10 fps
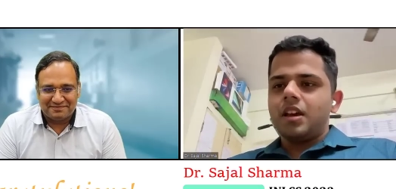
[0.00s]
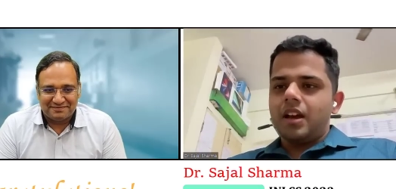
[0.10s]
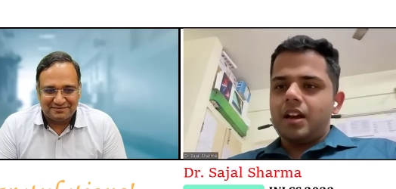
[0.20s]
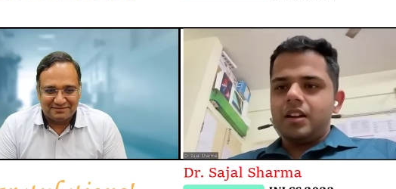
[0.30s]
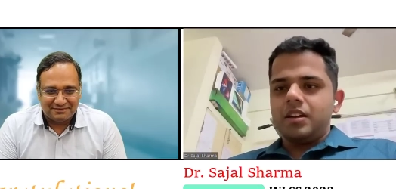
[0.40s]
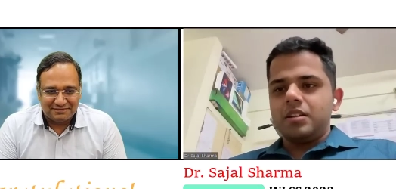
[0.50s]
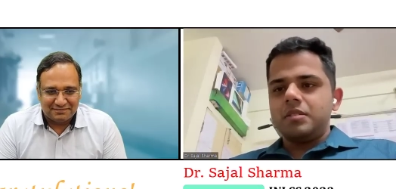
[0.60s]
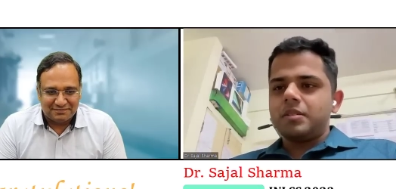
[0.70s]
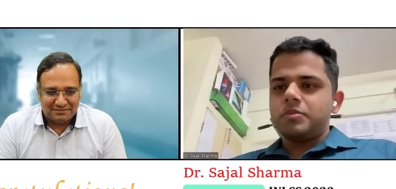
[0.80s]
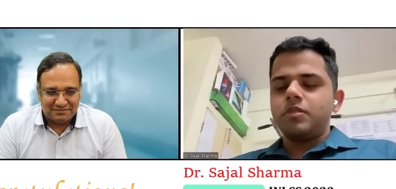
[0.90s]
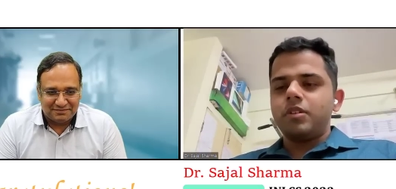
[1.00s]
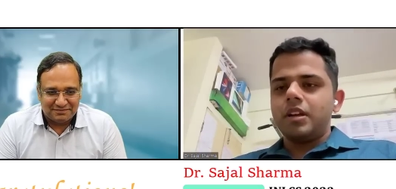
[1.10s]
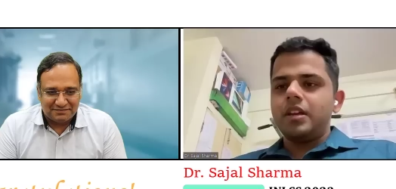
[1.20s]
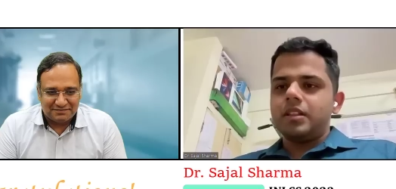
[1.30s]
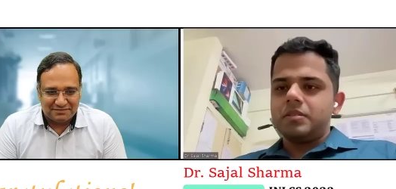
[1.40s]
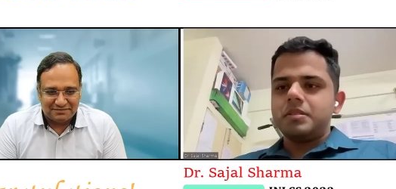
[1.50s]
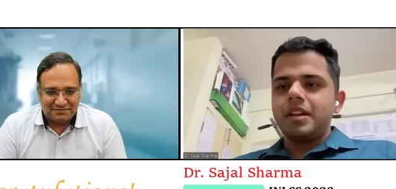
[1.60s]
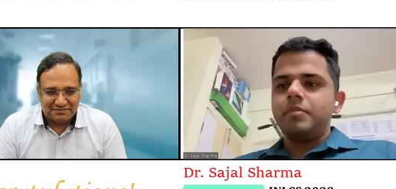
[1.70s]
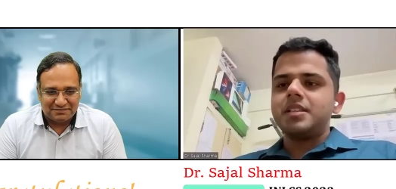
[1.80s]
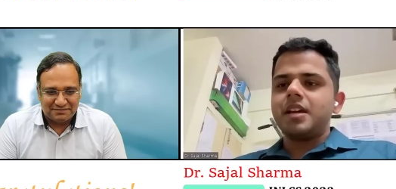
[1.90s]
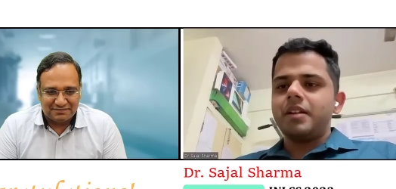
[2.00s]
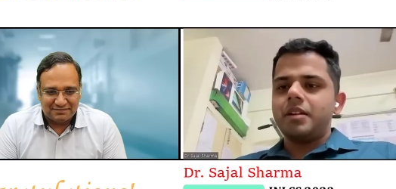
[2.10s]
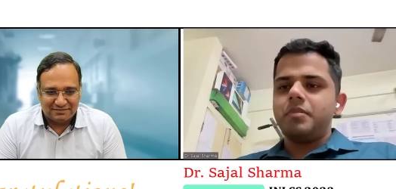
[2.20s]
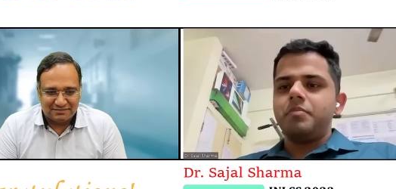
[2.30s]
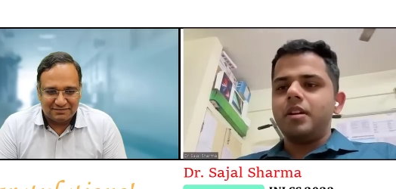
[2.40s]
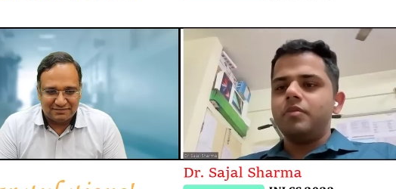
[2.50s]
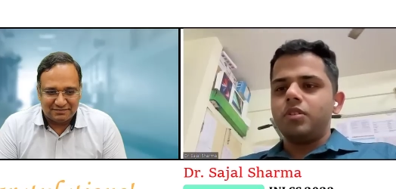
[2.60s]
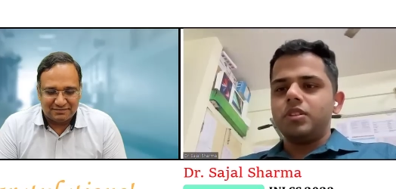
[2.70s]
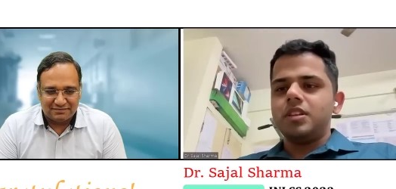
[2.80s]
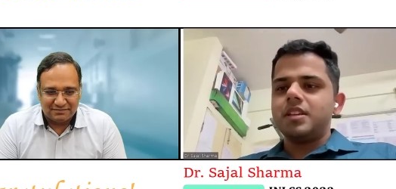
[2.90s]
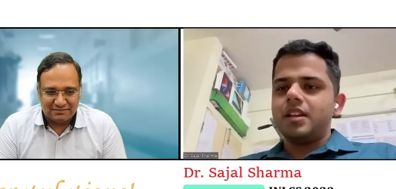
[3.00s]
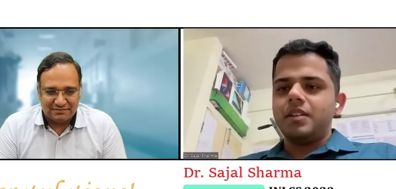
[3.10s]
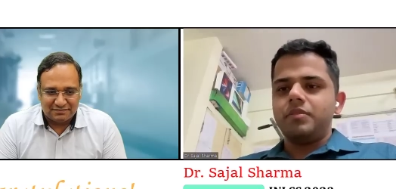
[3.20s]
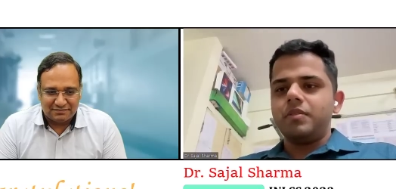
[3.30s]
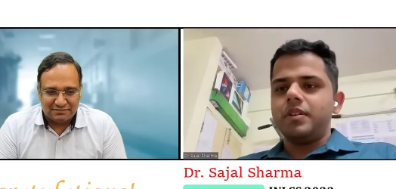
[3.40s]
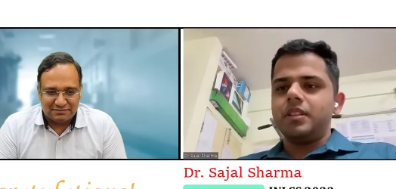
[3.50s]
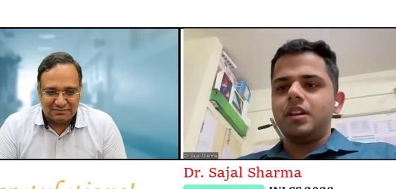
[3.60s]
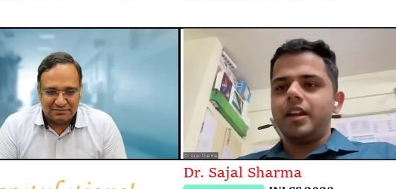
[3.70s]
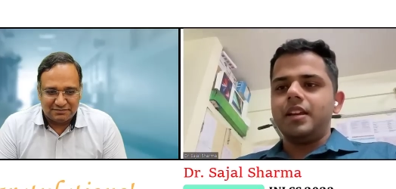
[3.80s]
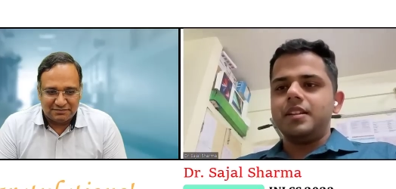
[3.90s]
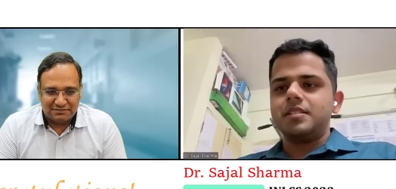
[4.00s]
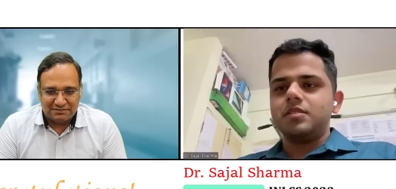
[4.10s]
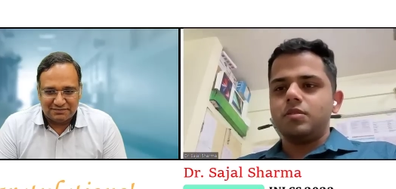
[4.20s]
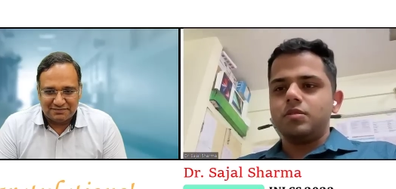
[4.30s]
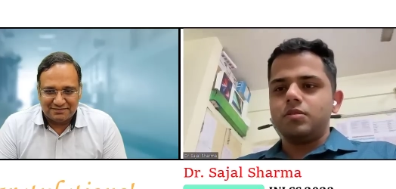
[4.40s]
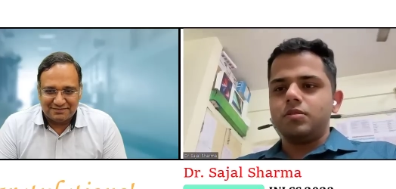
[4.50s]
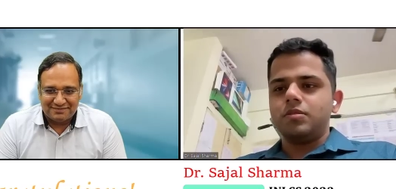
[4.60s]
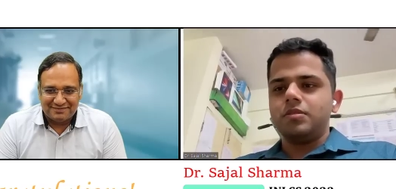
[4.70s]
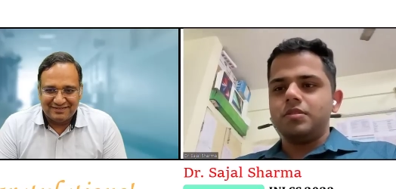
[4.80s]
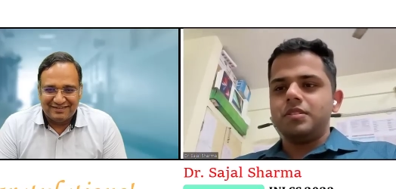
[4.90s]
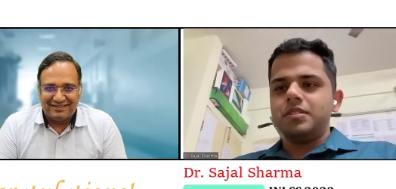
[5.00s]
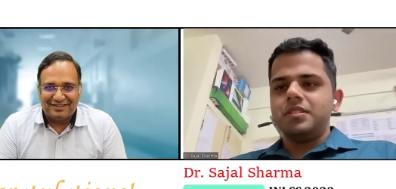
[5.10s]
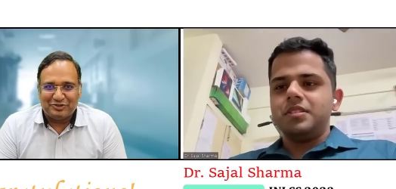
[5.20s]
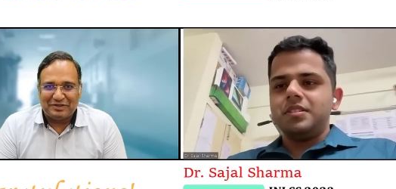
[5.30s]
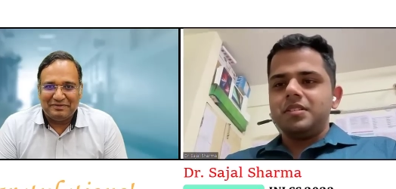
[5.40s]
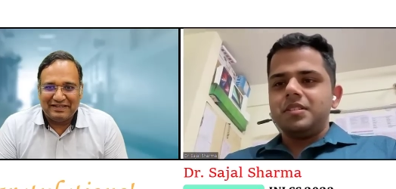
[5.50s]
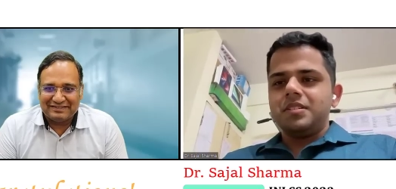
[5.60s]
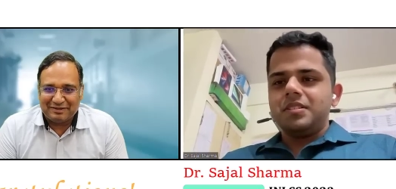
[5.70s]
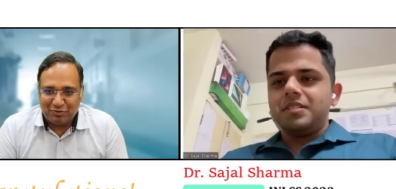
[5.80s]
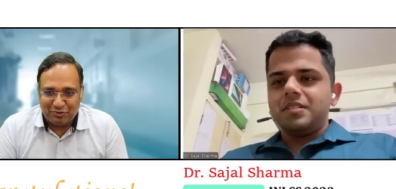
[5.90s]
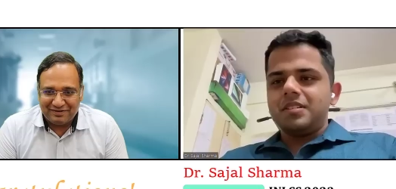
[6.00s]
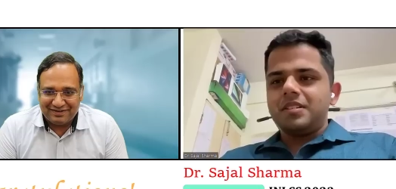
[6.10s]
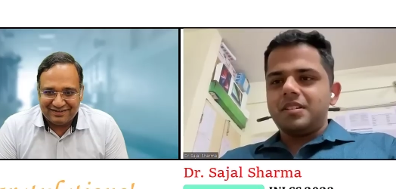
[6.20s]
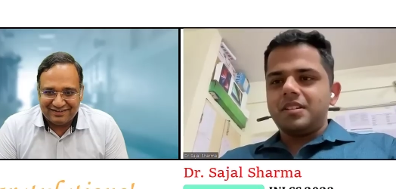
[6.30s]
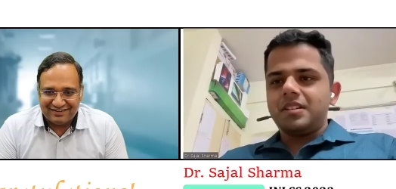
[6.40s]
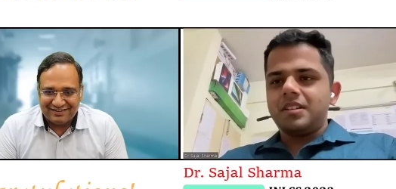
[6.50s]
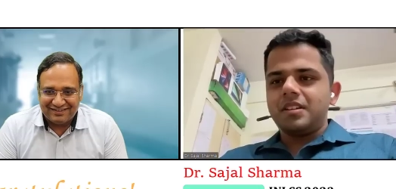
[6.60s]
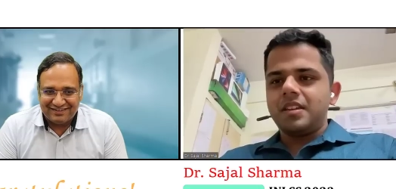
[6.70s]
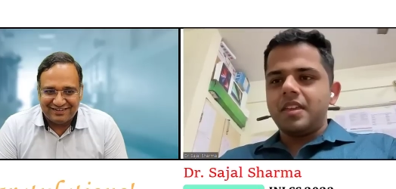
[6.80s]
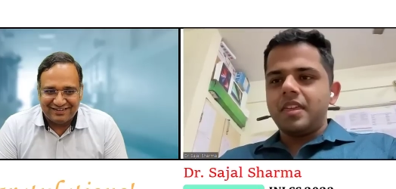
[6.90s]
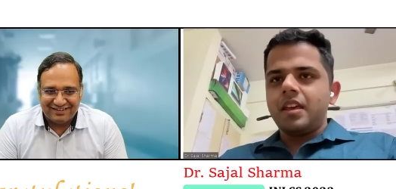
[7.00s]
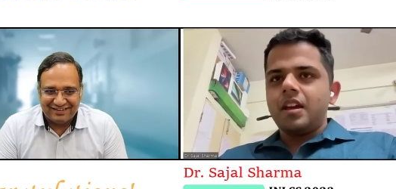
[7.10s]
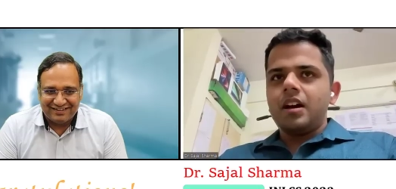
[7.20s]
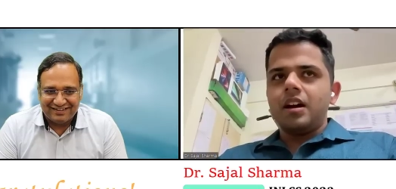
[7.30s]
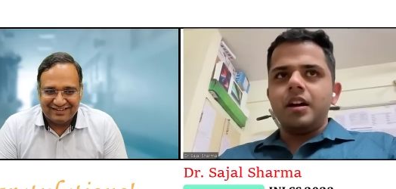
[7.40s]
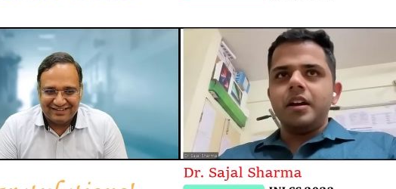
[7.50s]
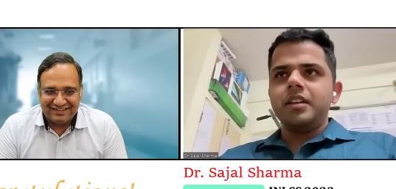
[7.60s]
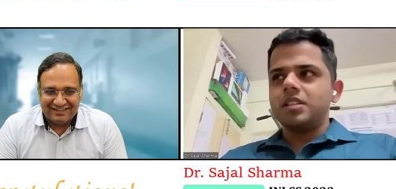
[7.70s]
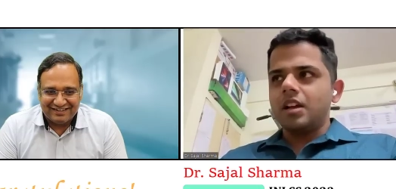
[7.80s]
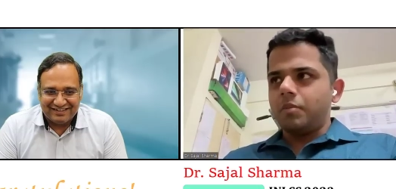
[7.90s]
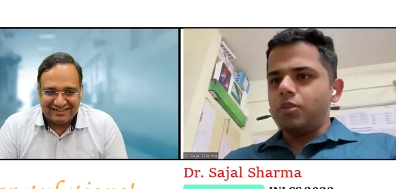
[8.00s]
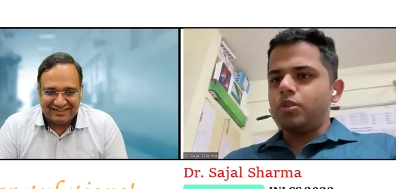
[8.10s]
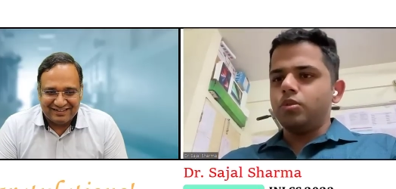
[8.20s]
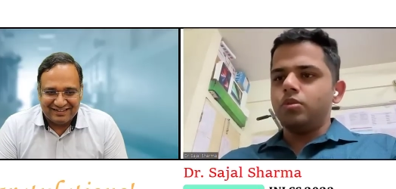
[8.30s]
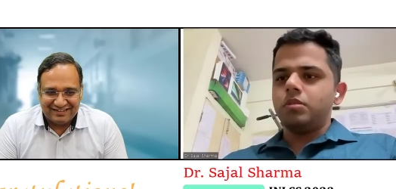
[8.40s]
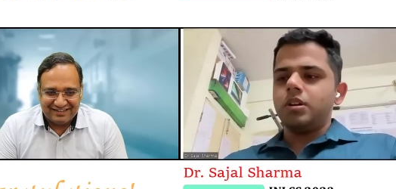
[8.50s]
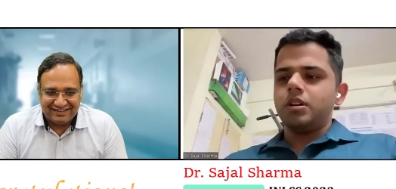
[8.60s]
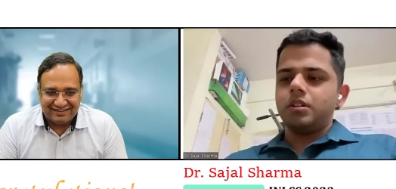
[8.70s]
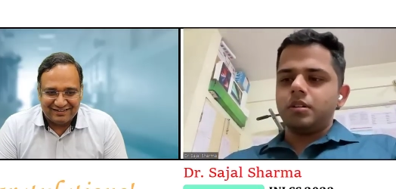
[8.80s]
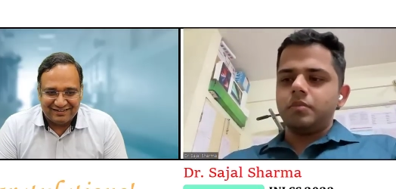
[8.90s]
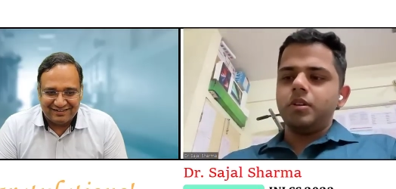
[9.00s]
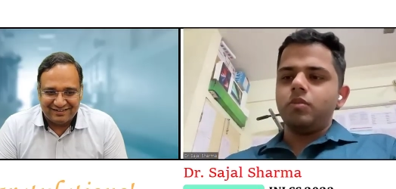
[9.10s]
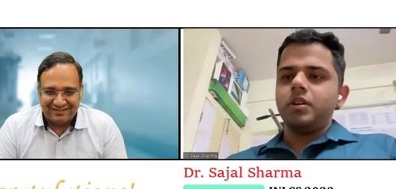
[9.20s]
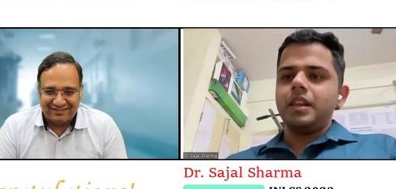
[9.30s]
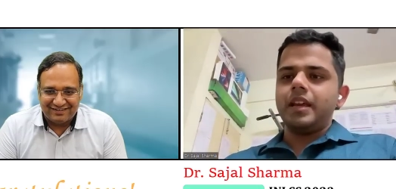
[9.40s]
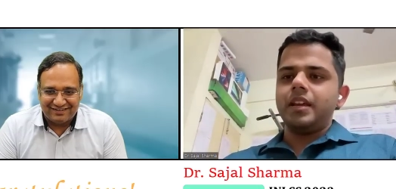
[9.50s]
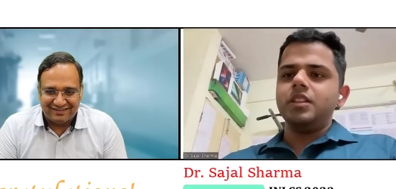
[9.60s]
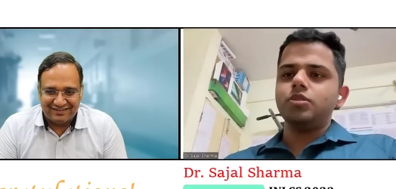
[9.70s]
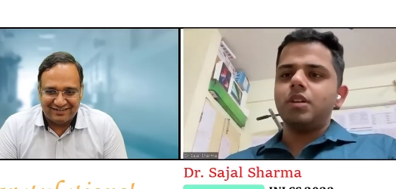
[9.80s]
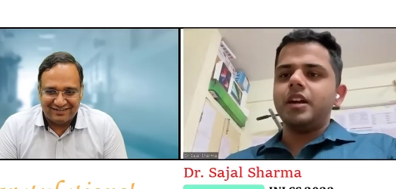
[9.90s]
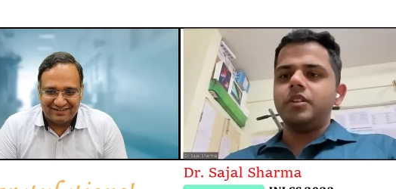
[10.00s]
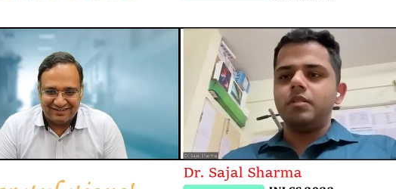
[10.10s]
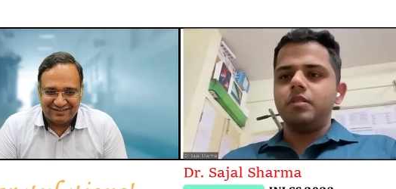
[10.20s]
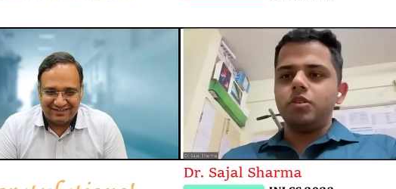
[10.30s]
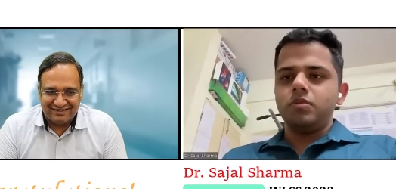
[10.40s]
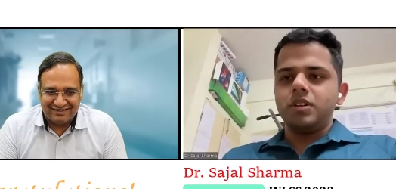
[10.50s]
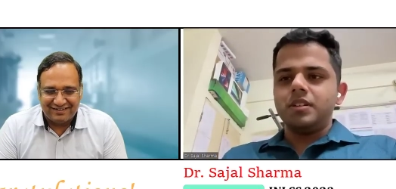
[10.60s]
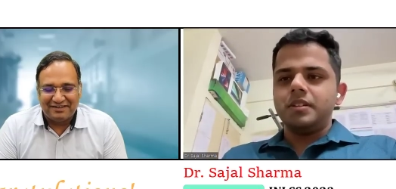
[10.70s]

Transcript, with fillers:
Speaker 1: and uh, subsequently uh, side by side I prepared for this and I've given INISS also.
Speaker 2: Is your MD exam over?
Speaker 1: Uh, it's about to uh, be over. Like in July, it will be over.